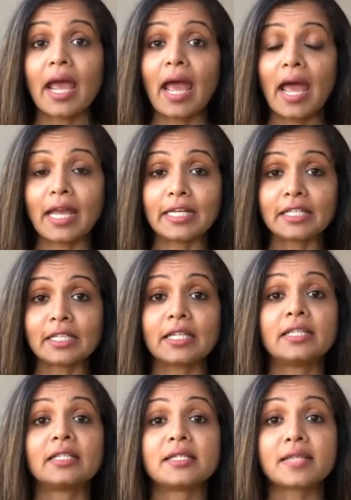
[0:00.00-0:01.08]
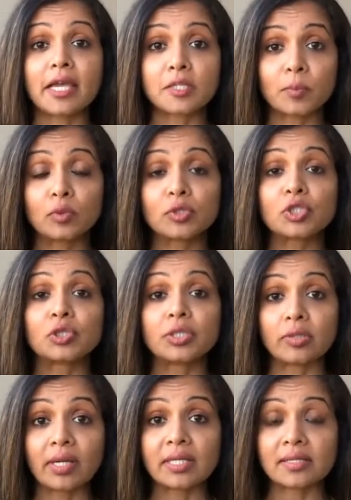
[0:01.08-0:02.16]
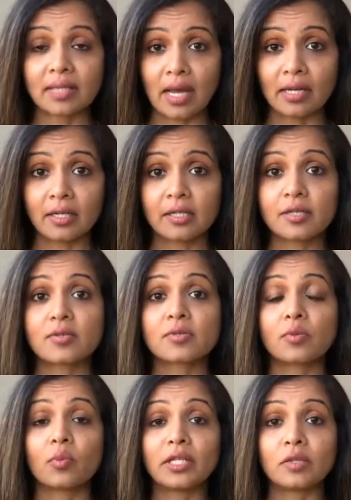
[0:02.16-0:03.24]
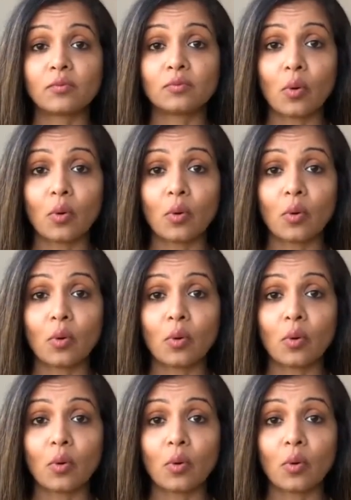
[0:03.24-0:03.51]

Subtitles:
and it is exposed to direct sun. So when the